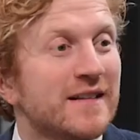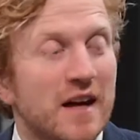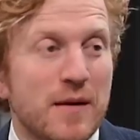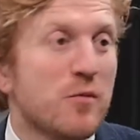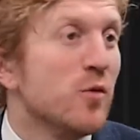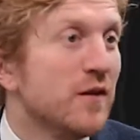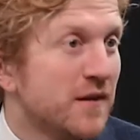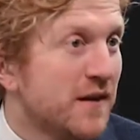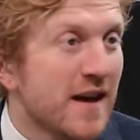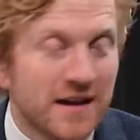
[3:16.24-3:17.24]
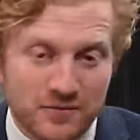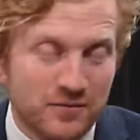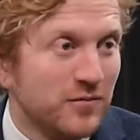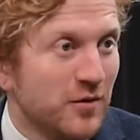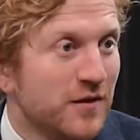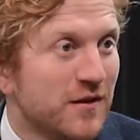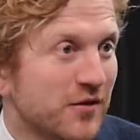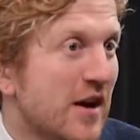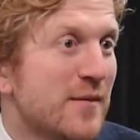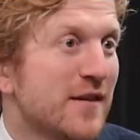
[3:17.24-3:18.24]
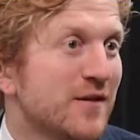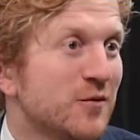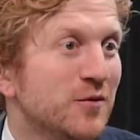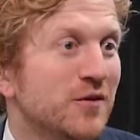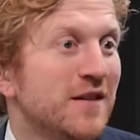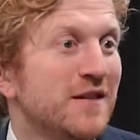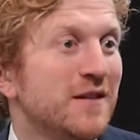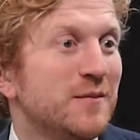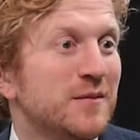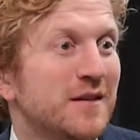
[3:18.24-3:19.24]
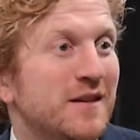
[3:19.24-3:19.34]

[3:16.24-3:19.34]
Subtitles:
time people would have said was the grammar school system?